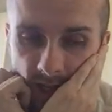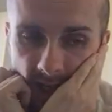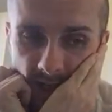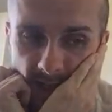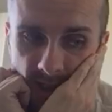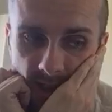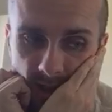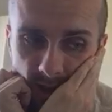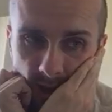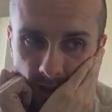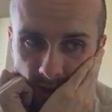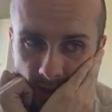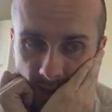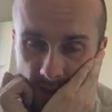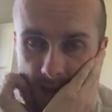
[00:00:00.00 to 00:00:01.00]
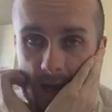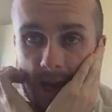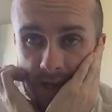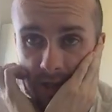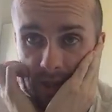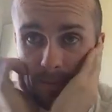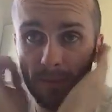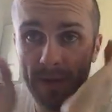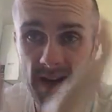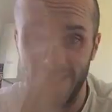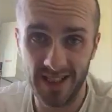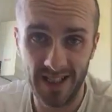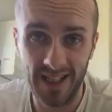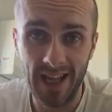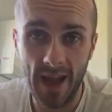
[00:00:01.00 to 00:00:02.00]
at is here, I think it's actually
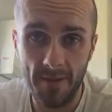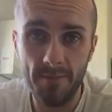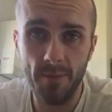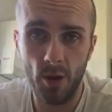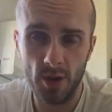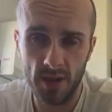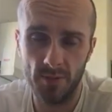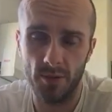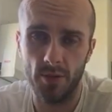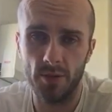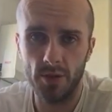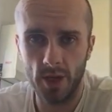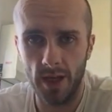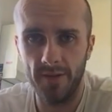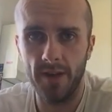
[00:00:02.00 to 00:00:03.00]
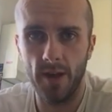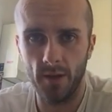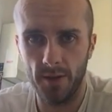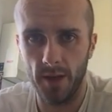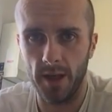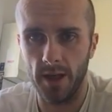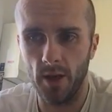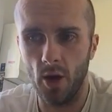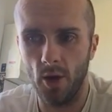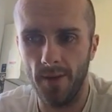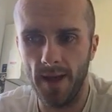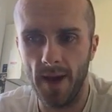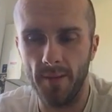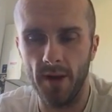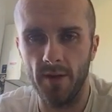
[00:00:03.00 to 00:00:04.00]
practically impossible to live healthily on
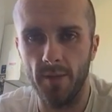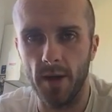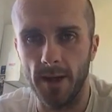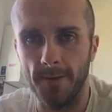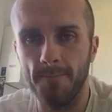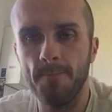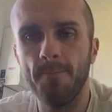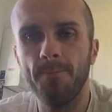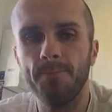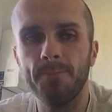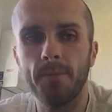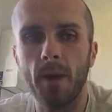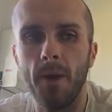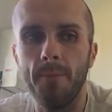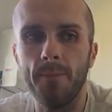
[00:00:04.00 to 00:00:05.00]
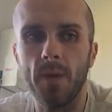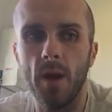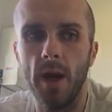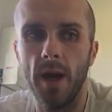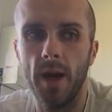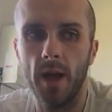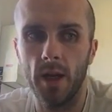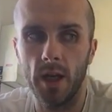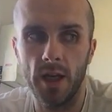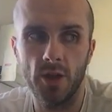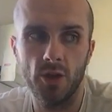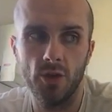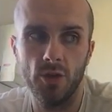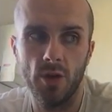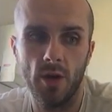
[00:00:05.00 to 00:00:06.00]
that amount of money,
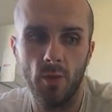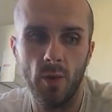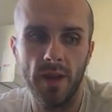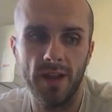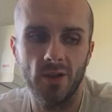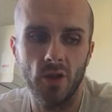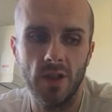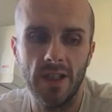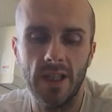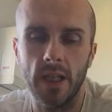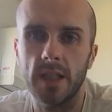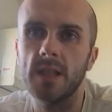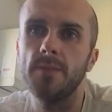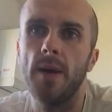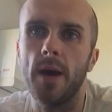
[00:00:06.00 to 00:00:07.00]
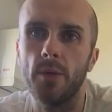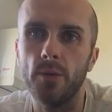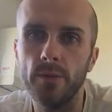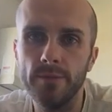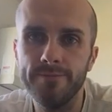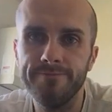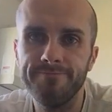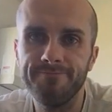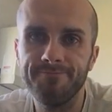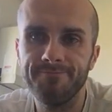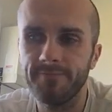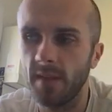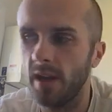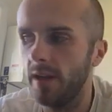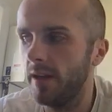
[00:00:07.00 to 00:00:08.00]
unless you are willing to eat like a sparrow,
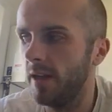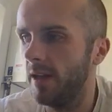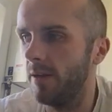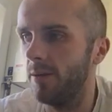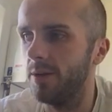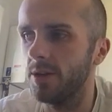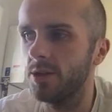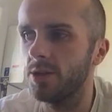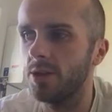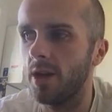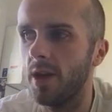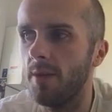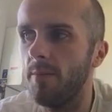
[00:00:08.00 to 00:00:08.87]
which,